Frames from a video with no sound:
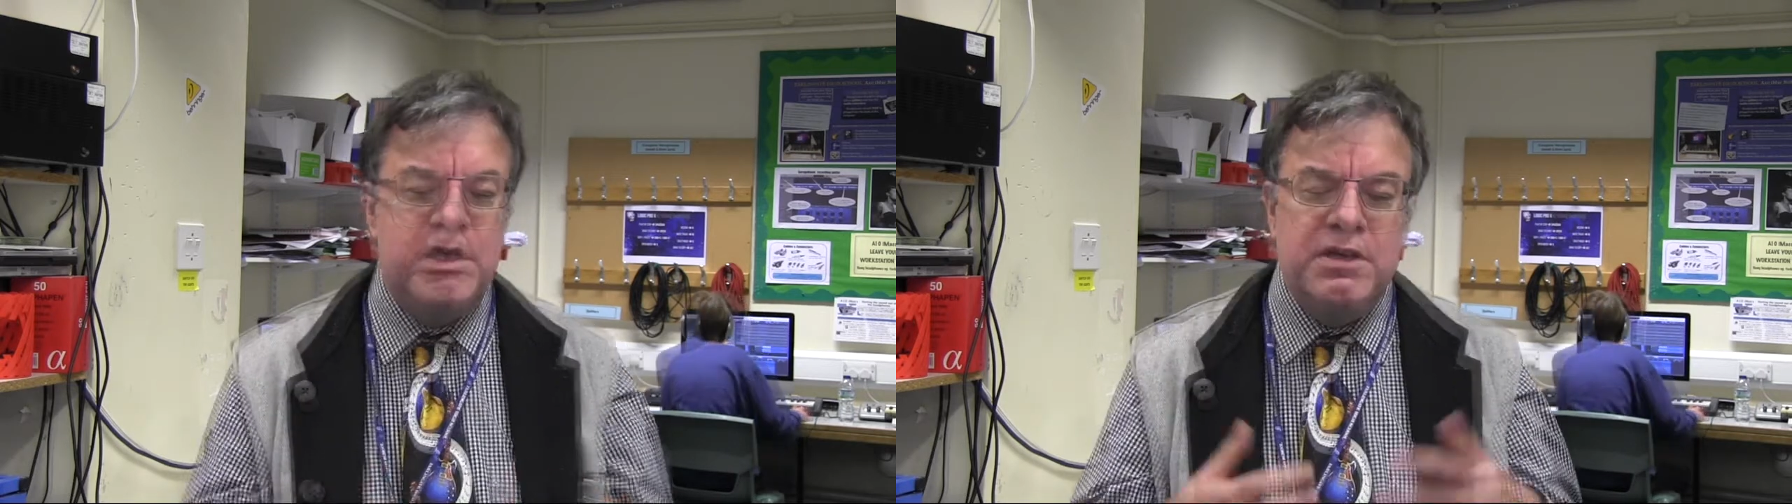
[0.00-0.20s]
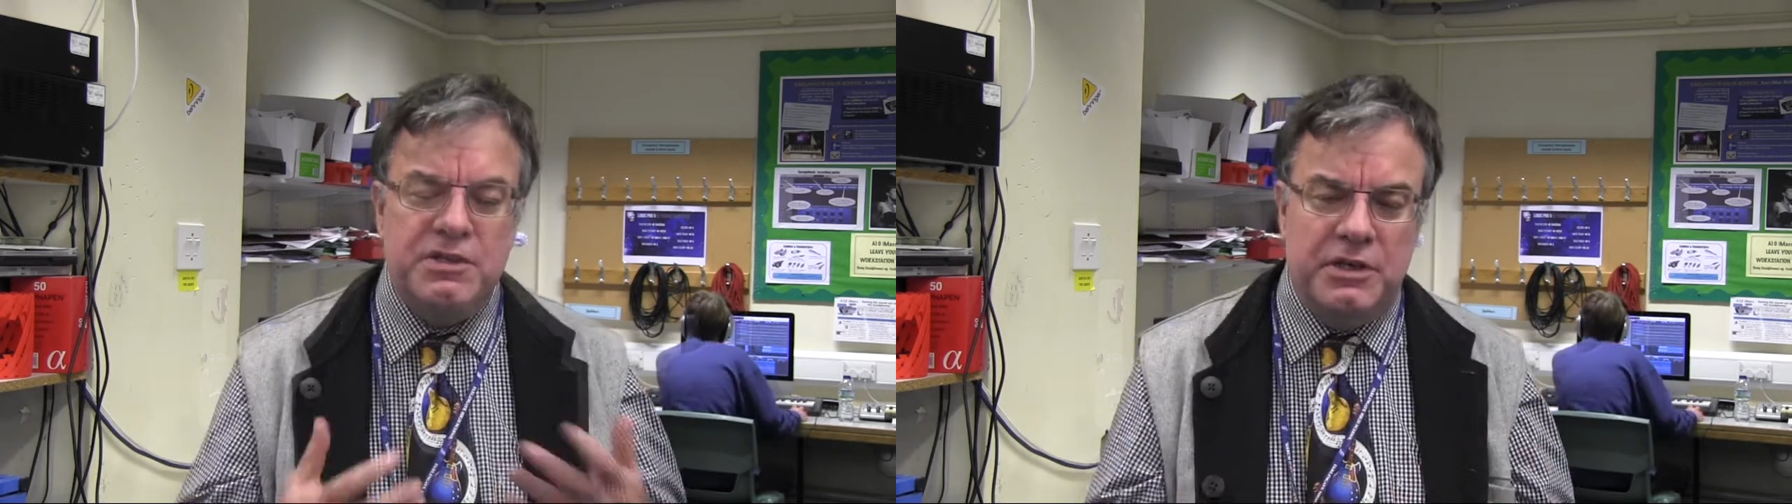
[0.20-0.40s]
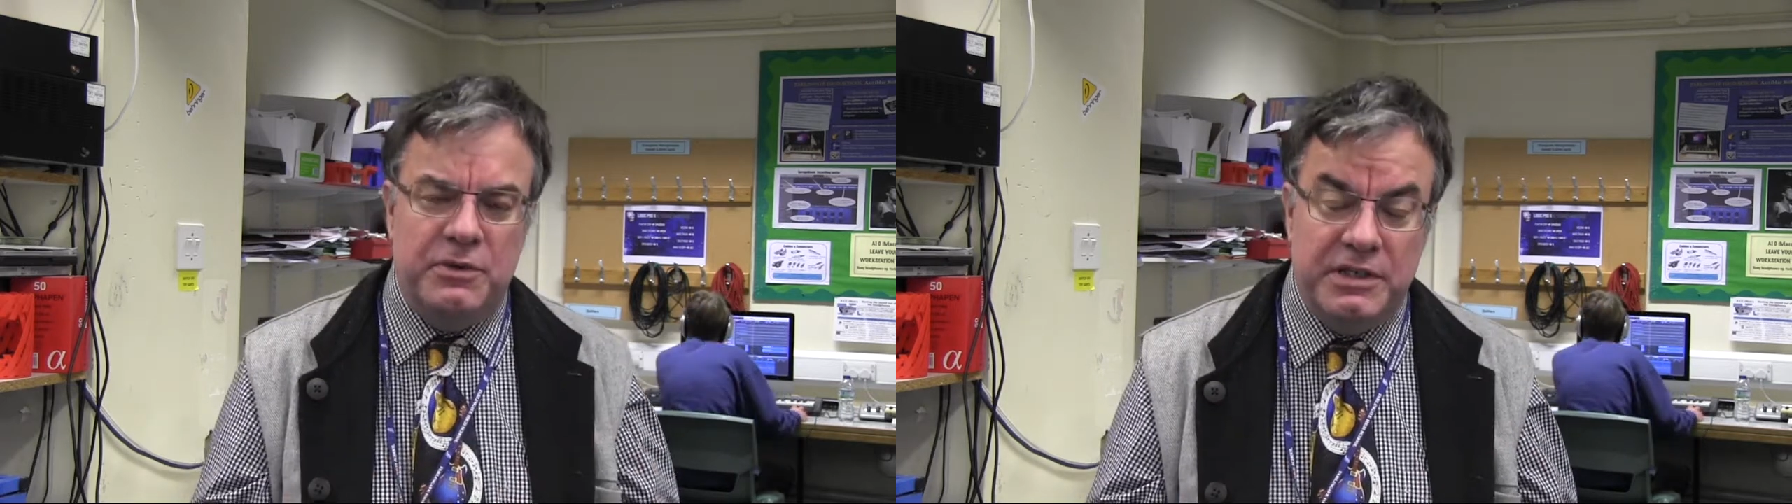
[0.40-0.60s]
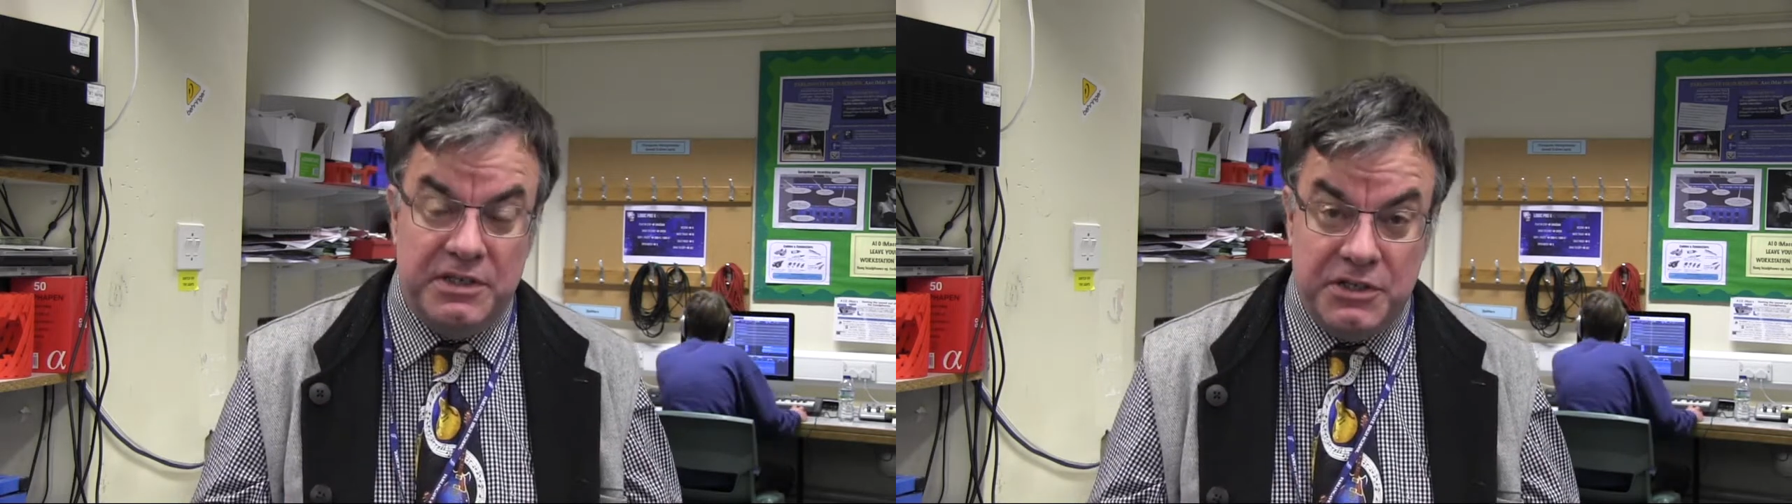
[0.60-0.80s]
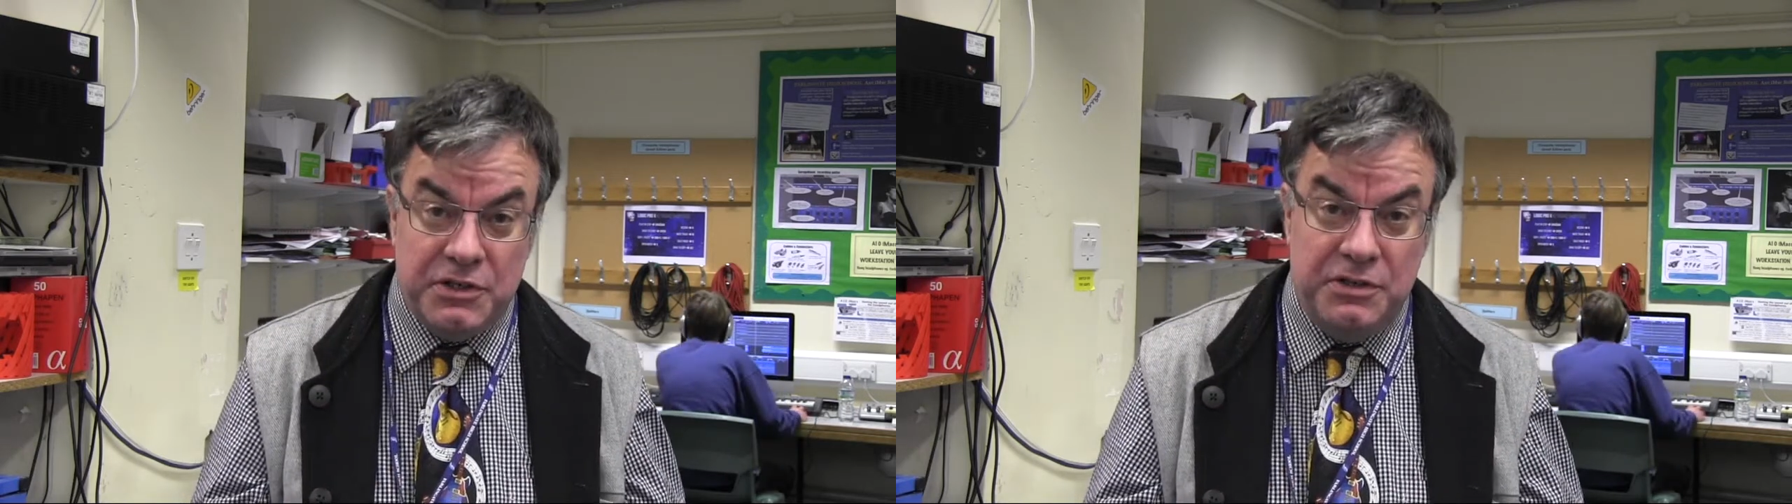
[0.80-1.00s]
So in
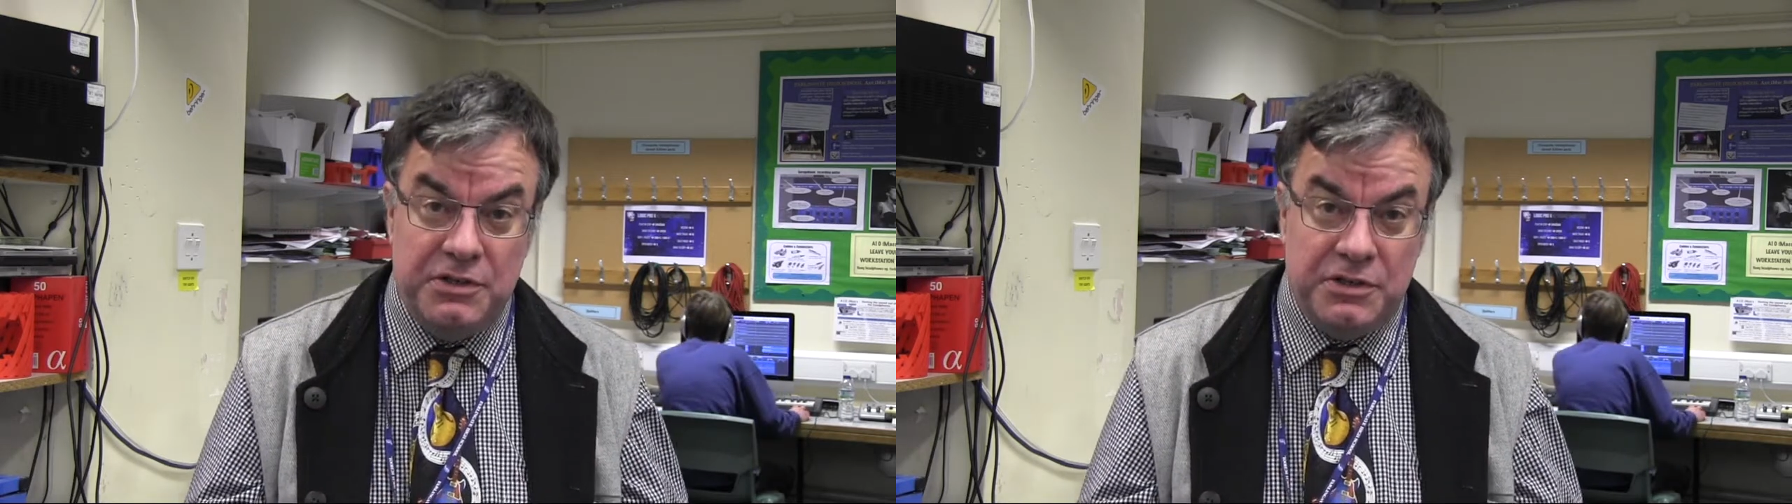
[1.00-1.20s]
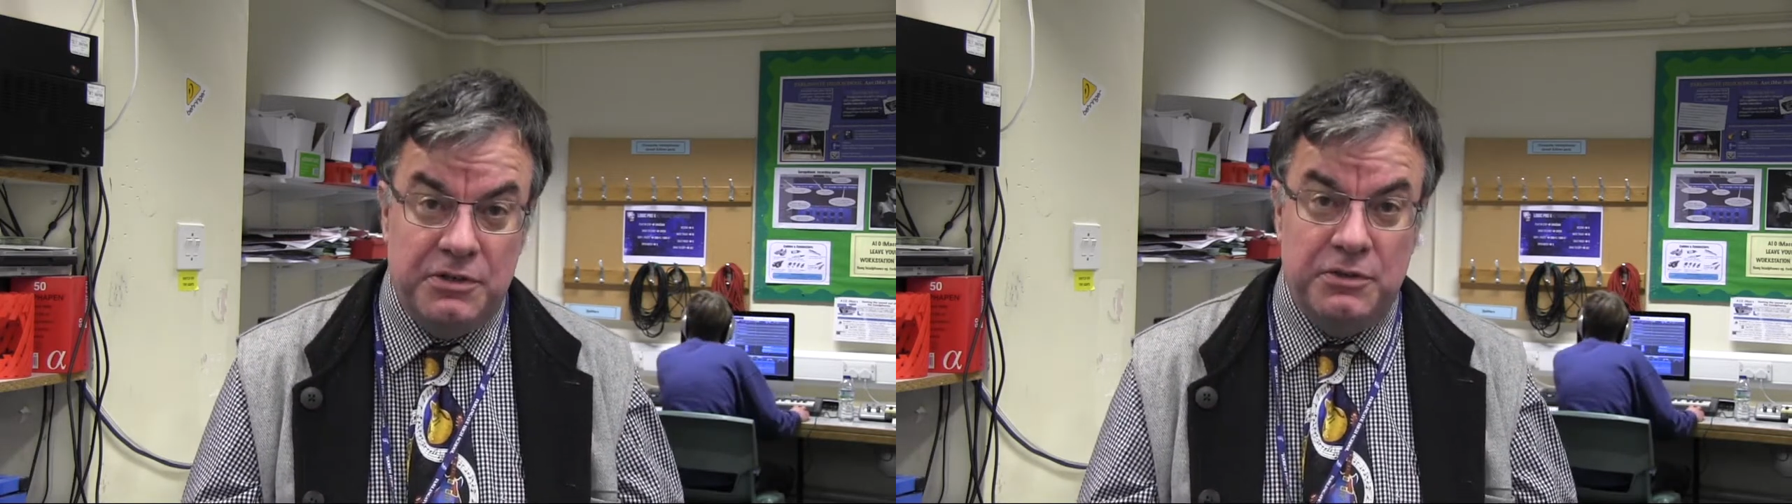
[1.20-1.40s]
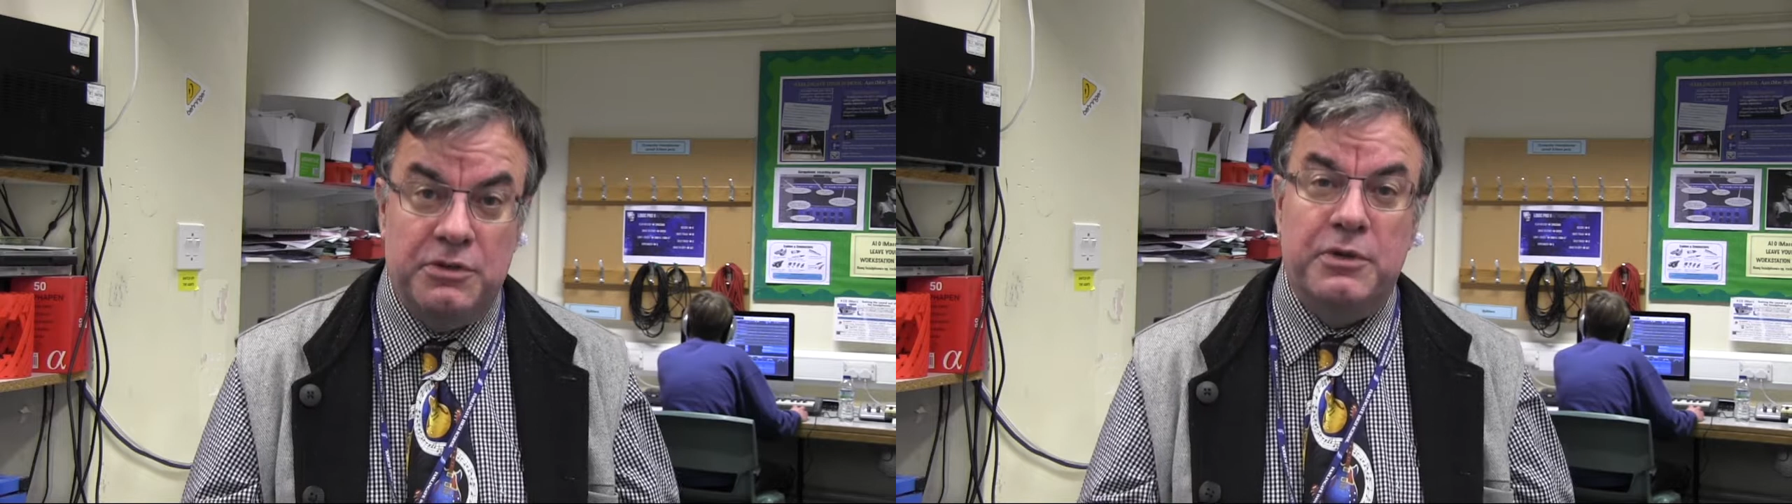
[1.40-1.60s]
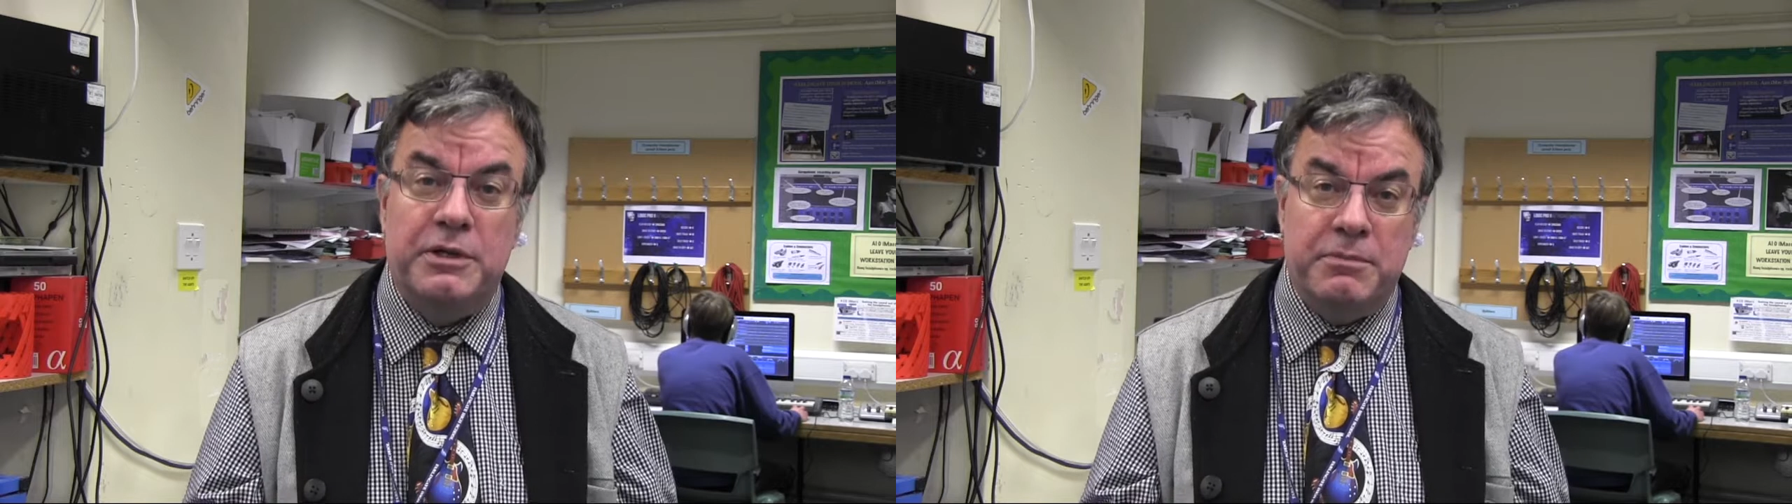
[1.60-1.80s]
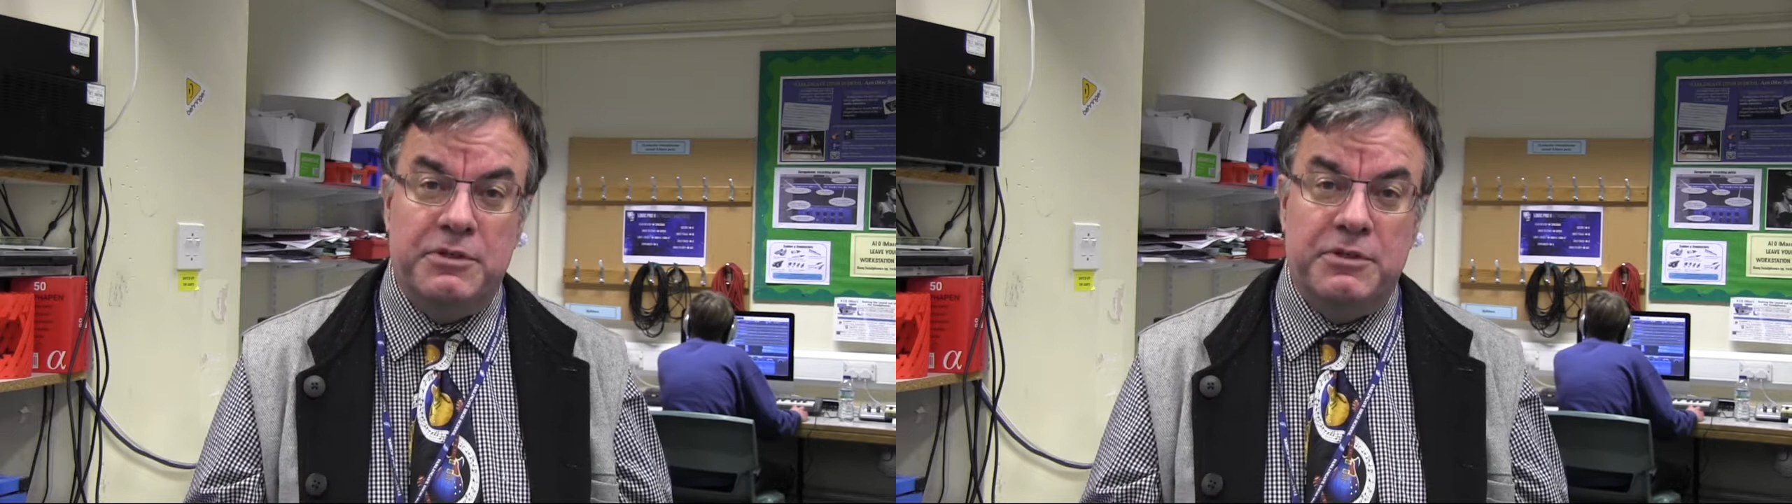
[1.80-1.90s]
addition to doing